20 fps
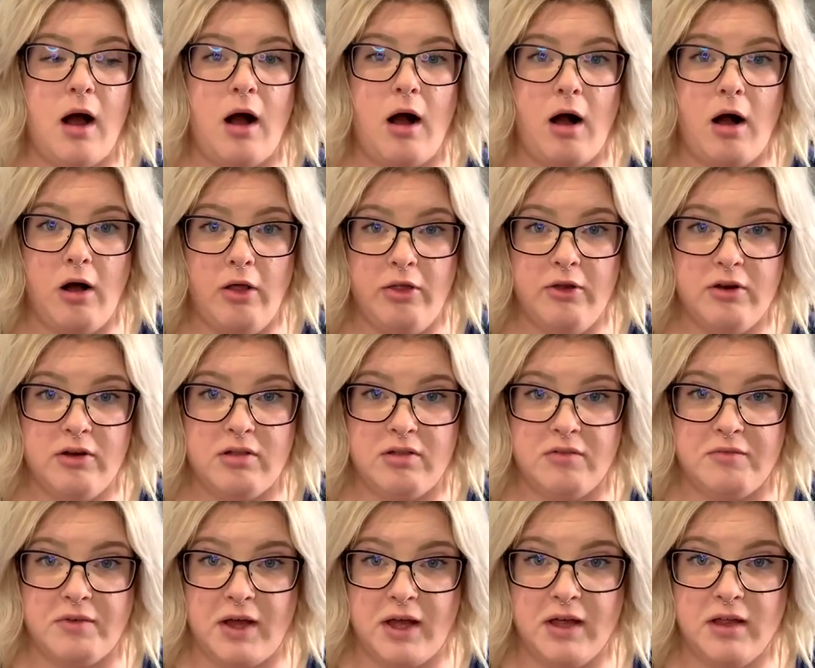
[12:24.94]
Others of
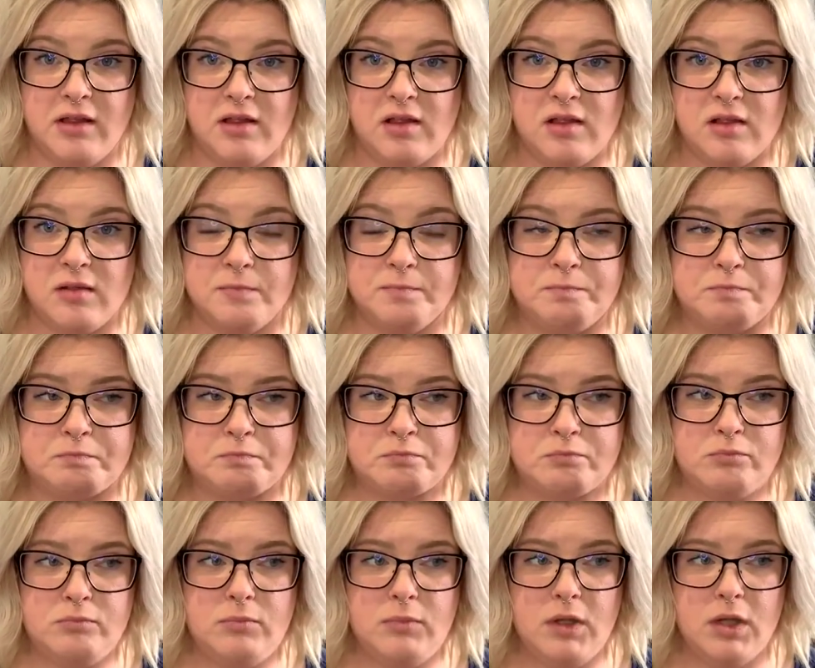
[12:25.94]
us,
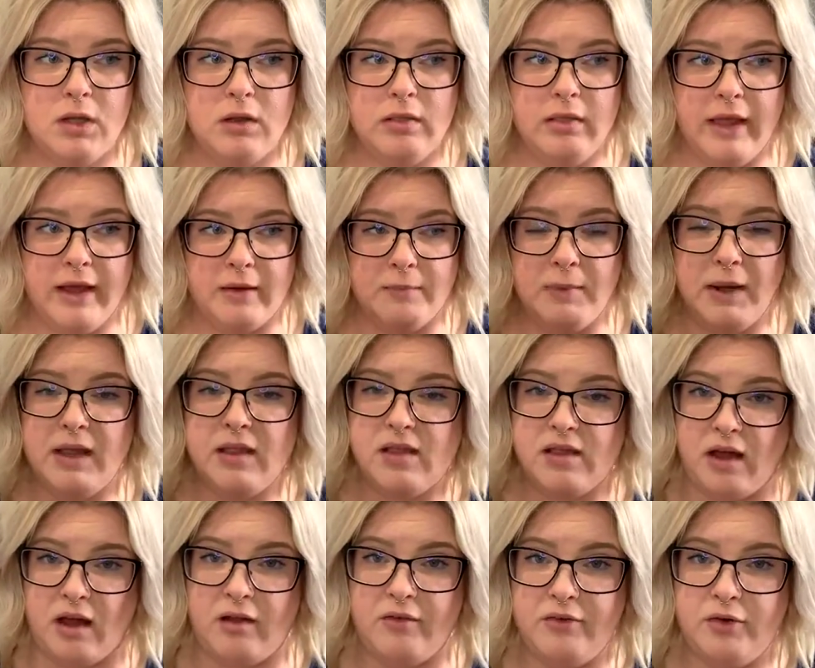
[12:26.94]
like
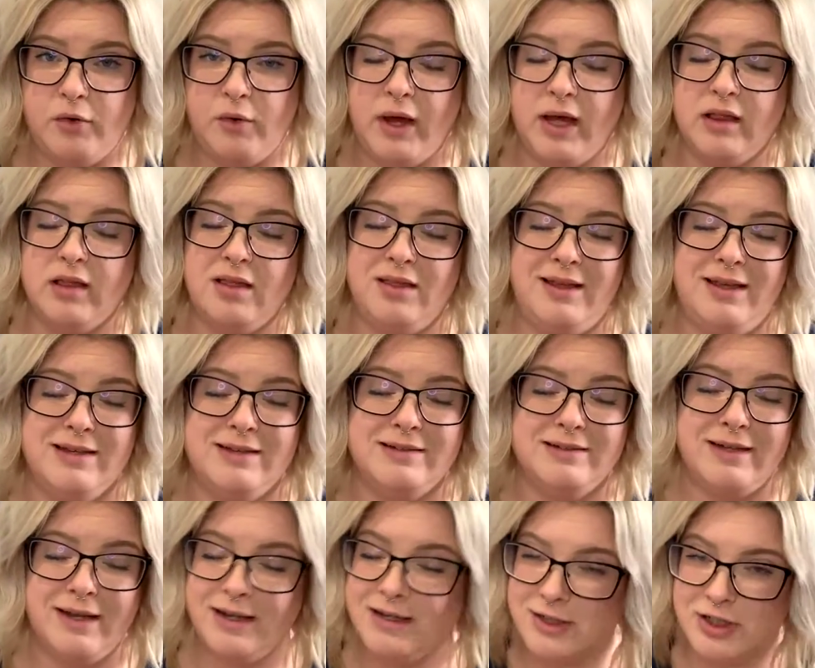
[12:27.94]
myself, who has the
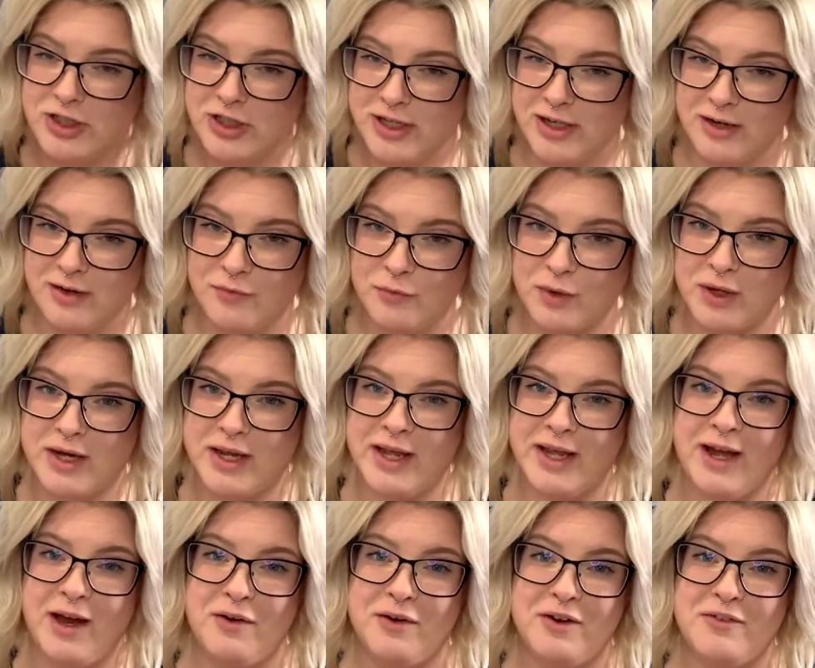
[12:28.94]
intention of working
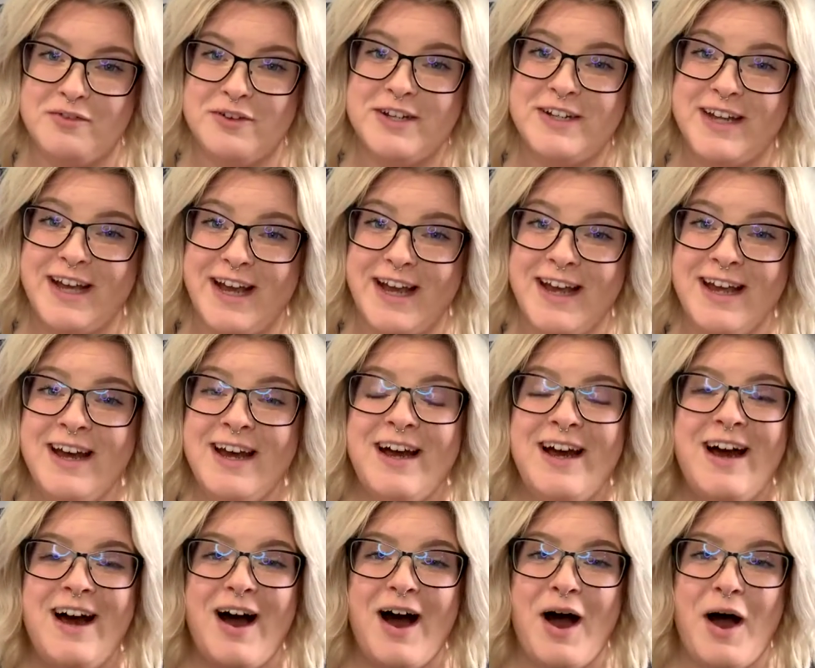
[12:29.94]
out every day,
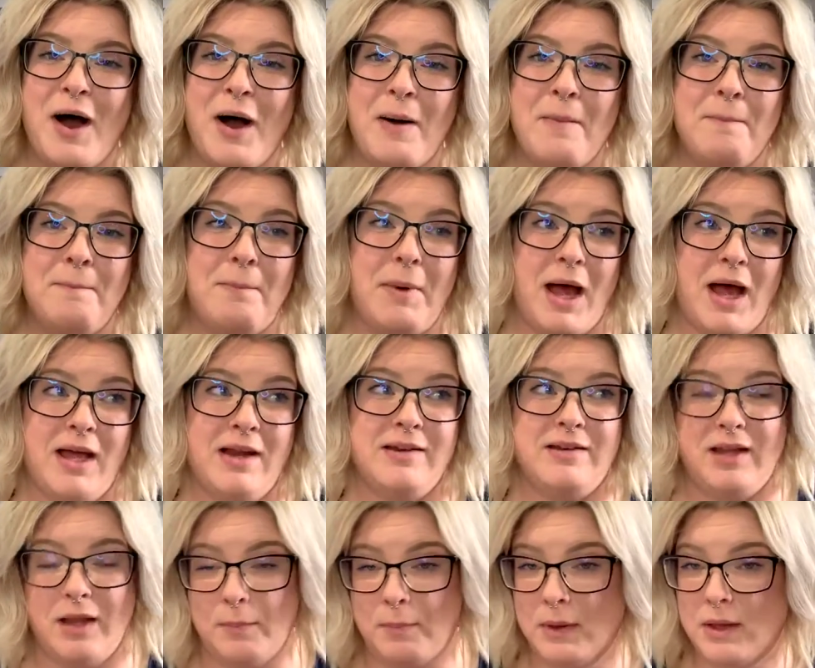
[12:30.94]
but
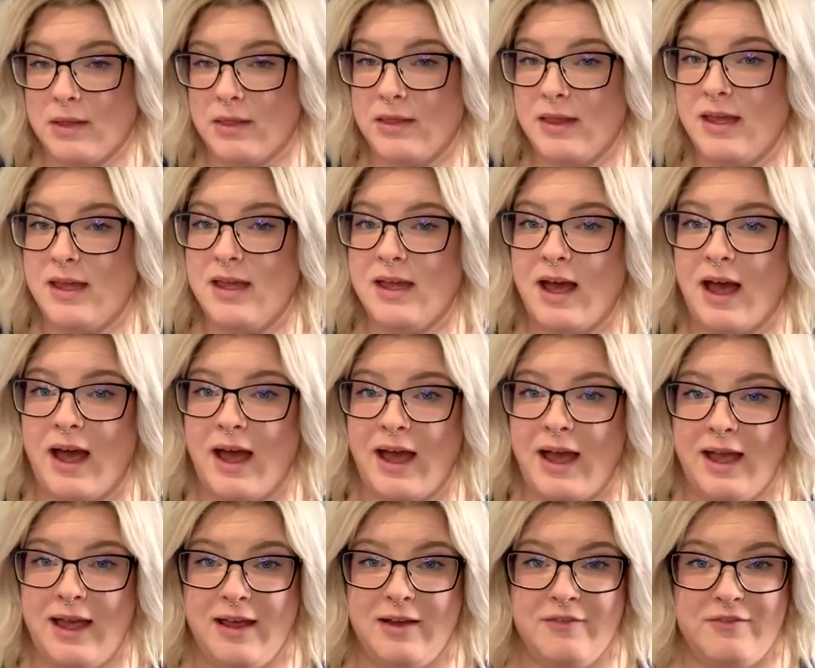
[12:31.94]
typically
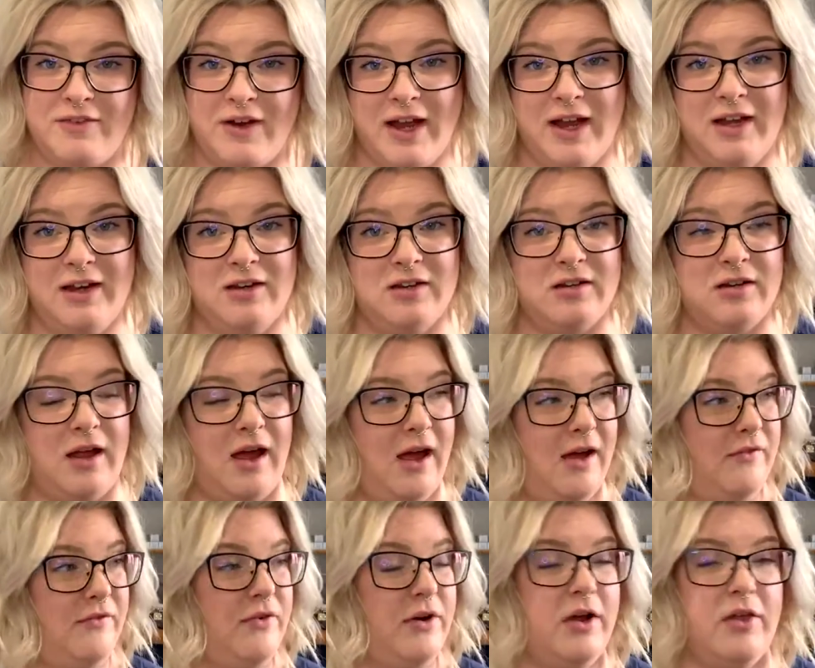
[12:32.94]
I find
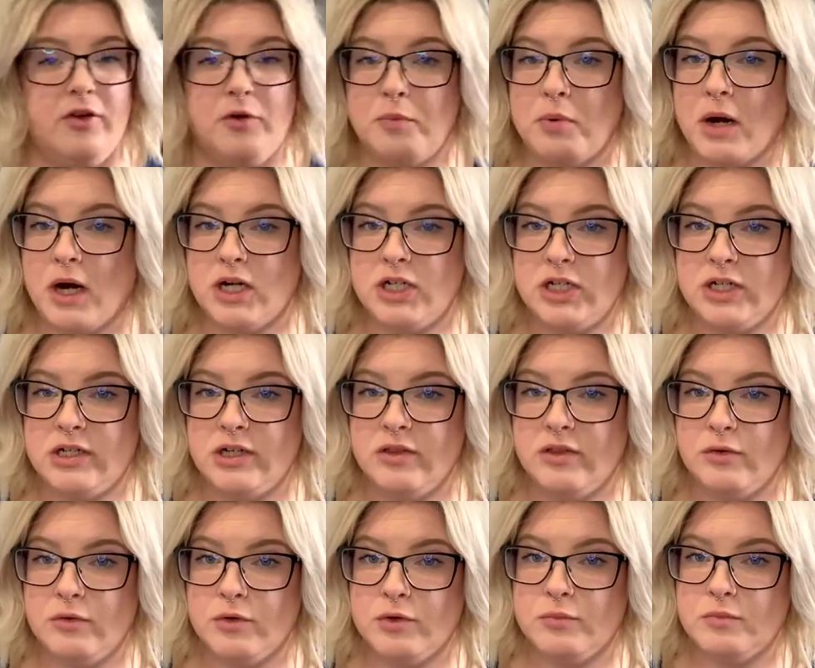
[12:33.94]
every other project in
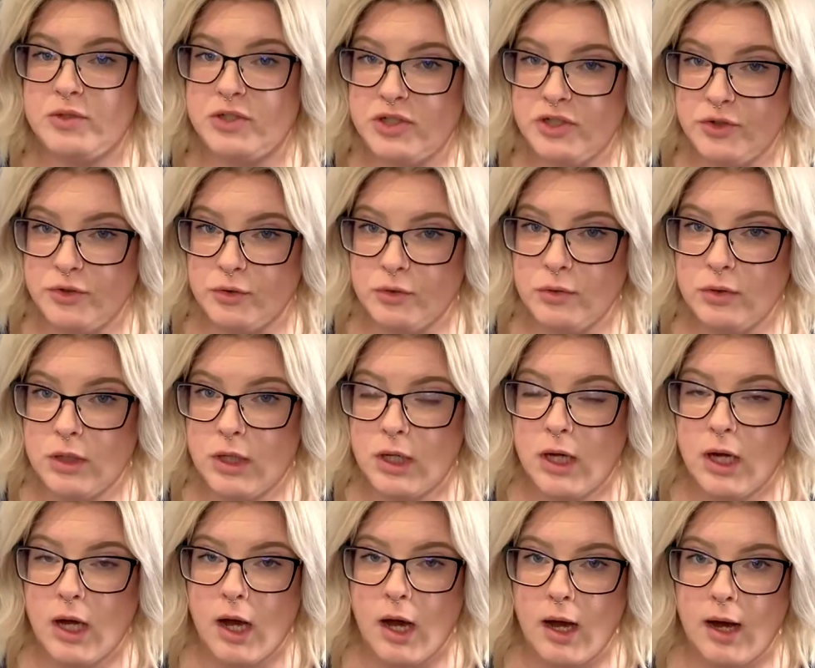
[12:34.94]
the room to do,
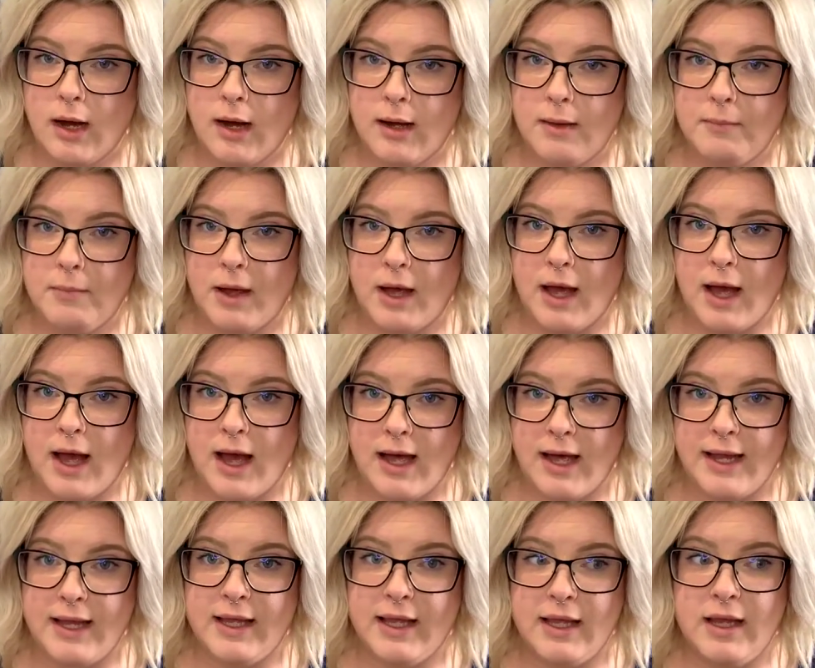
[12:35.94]

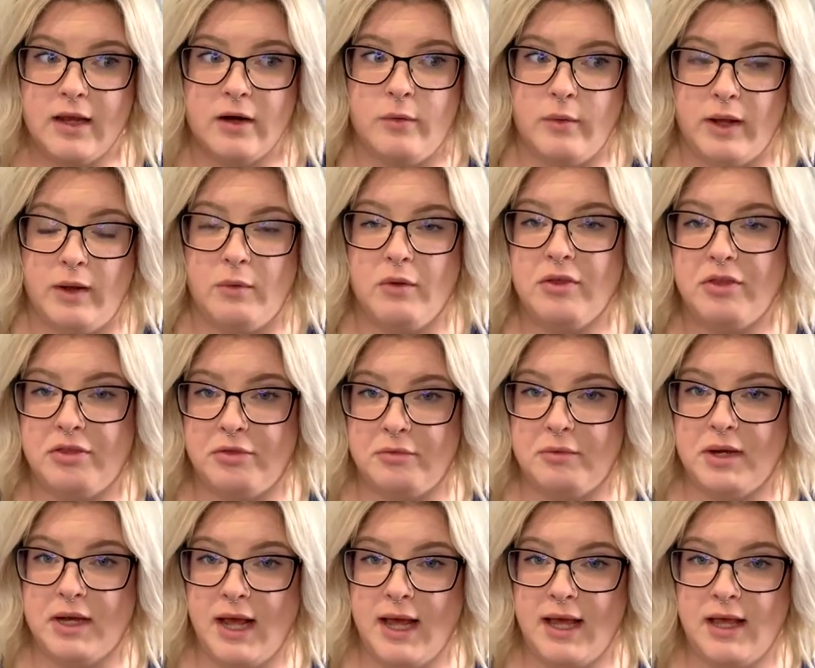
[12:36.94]
I can get away with 3
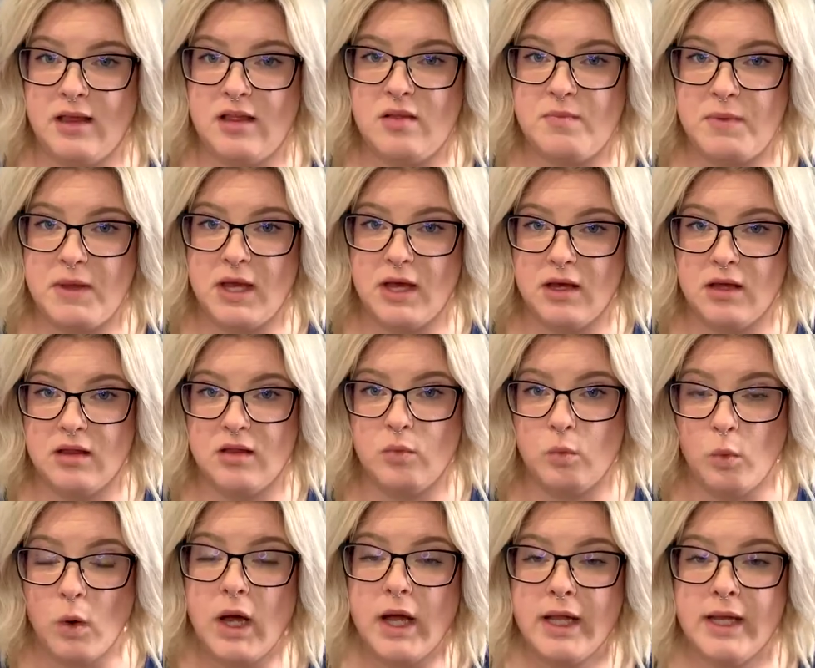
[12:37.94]
days because,
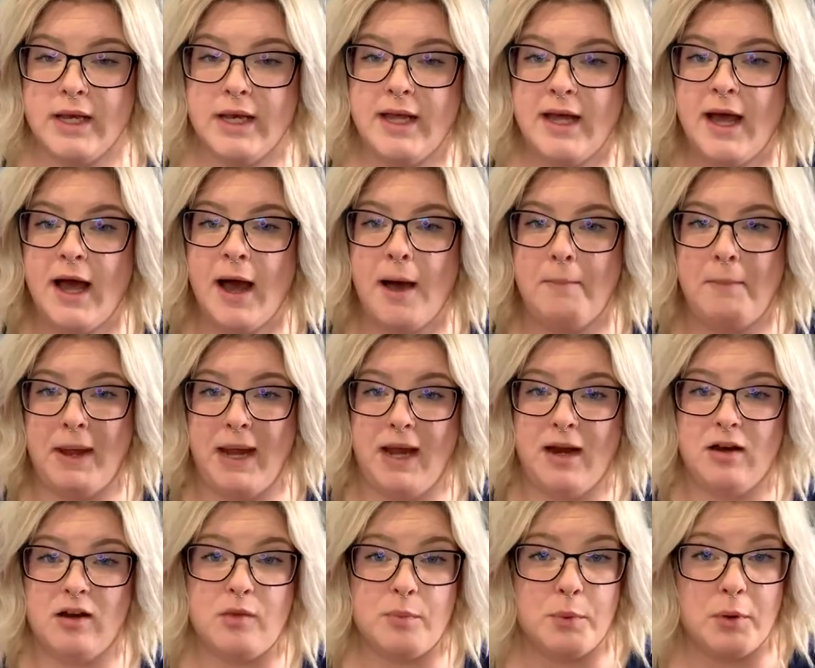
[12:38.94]
one, my
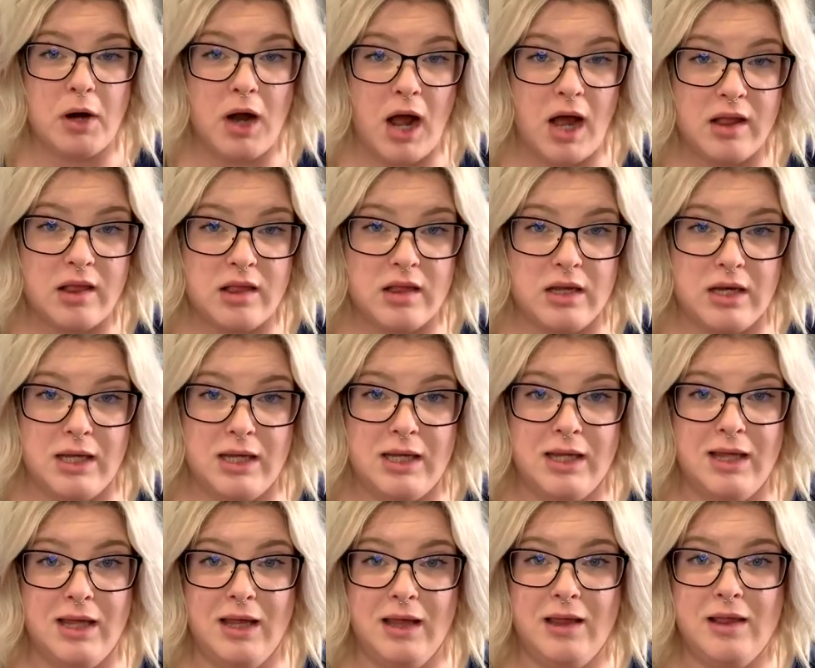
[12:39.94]
hair's porosity
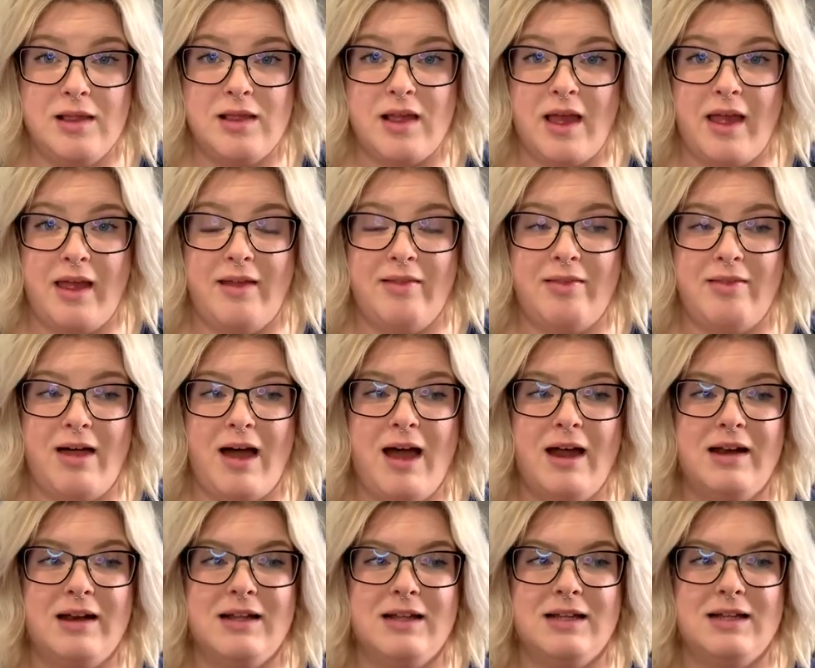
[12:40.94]
is a
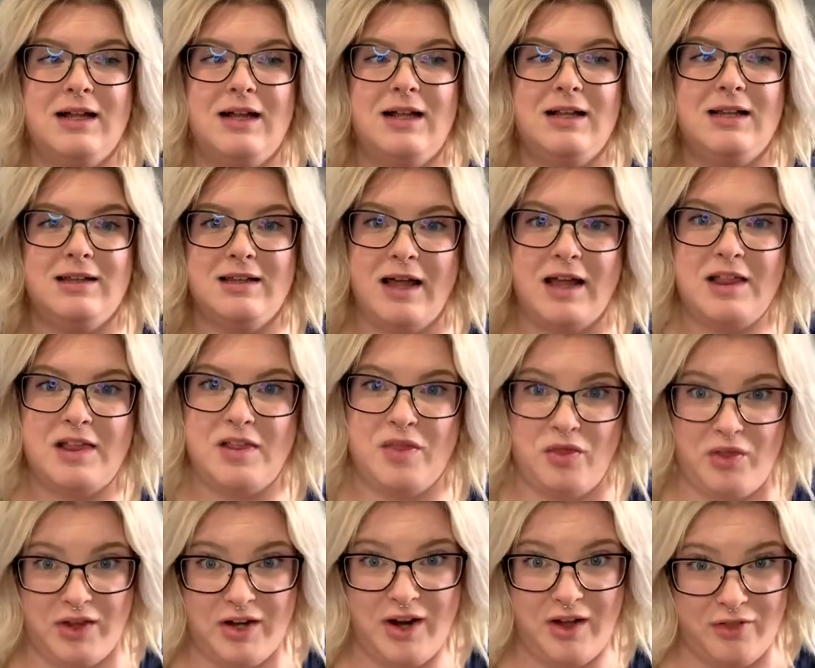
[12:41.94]
lot less
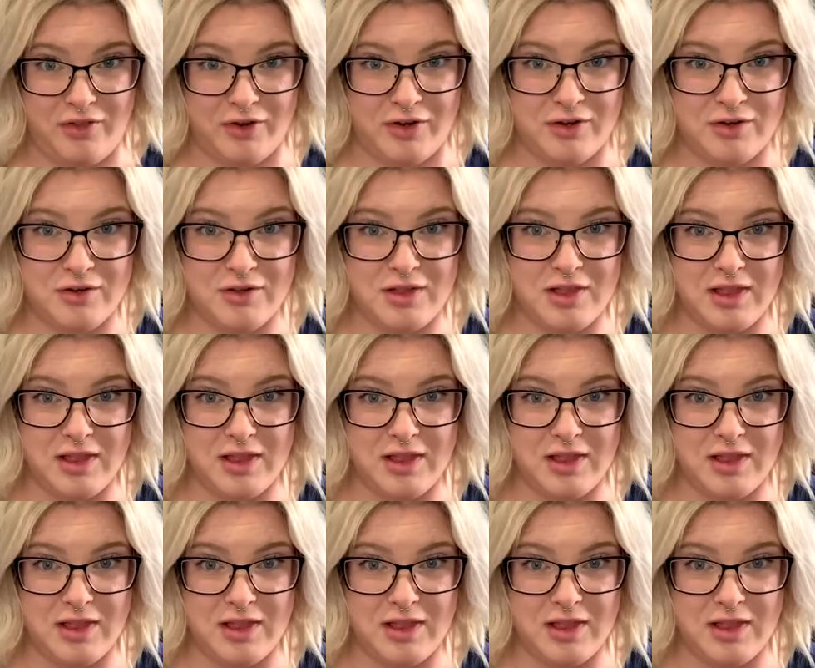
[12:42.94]
than others.